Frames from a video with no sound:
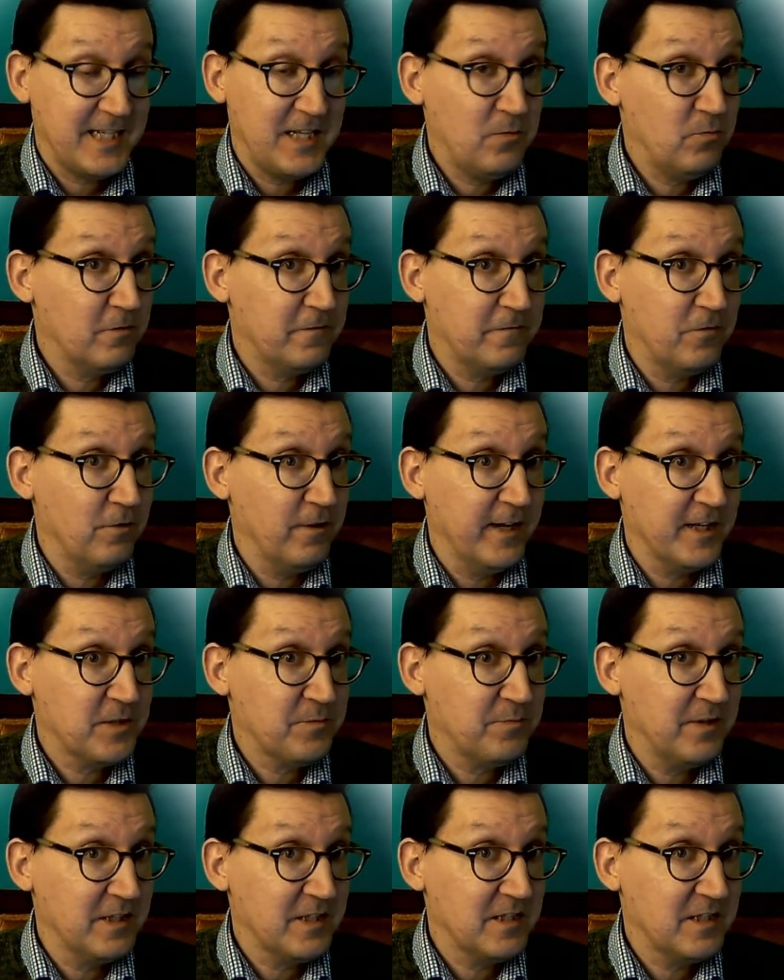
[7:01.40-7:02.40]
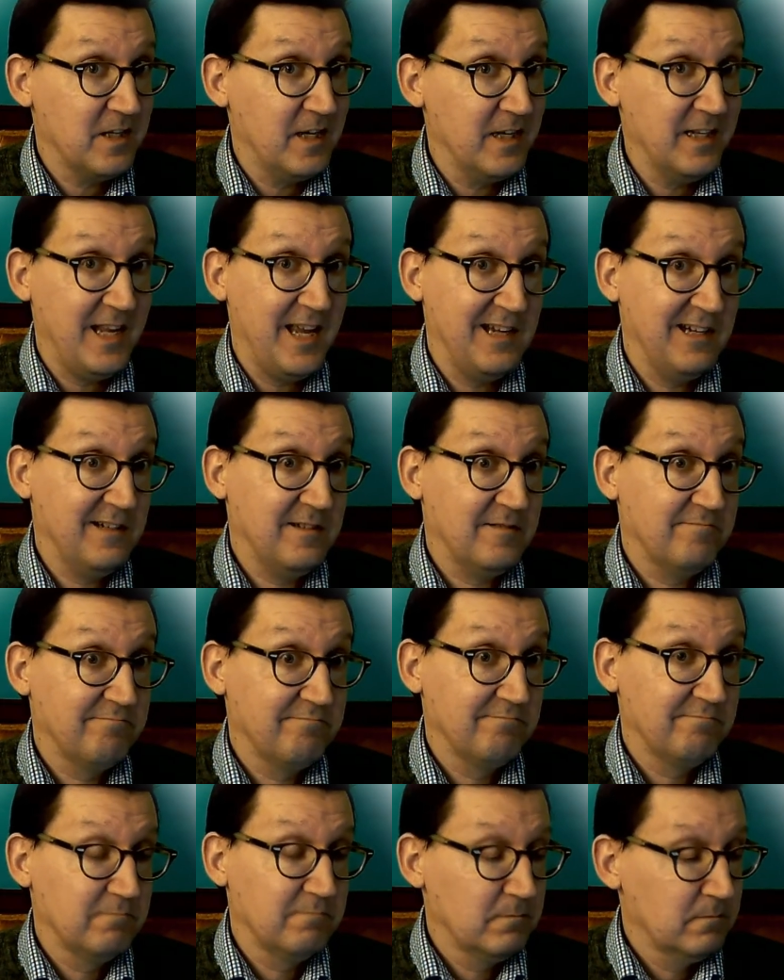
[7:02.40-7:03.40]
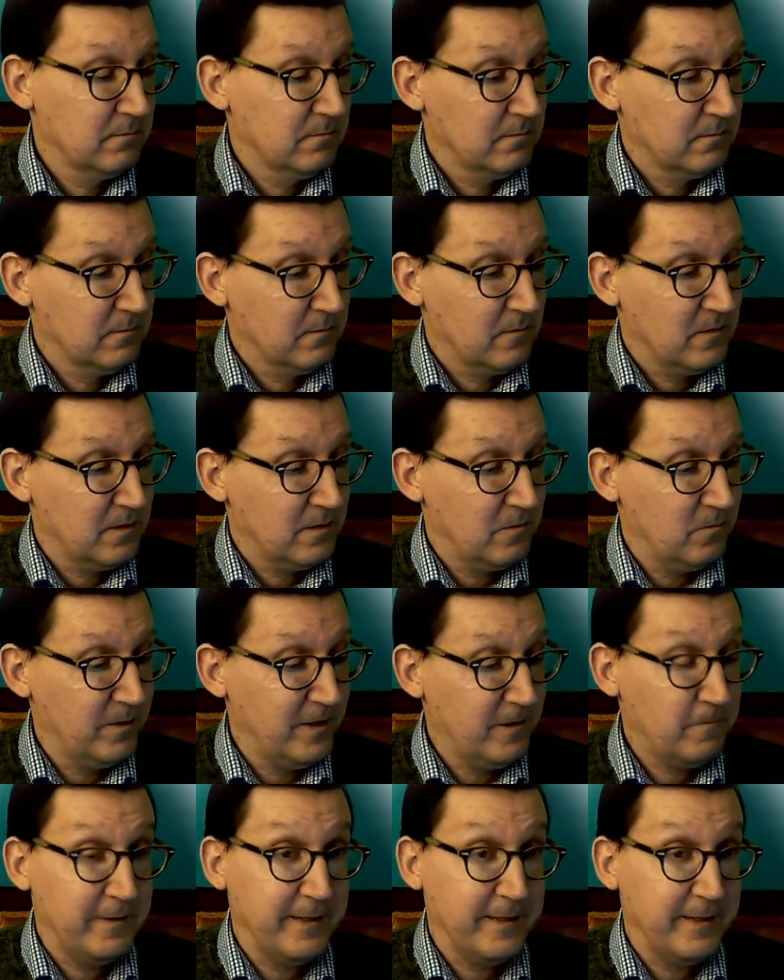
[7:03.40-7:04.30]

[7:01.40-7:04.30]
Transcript: equal 4x plus 9, can it? Well,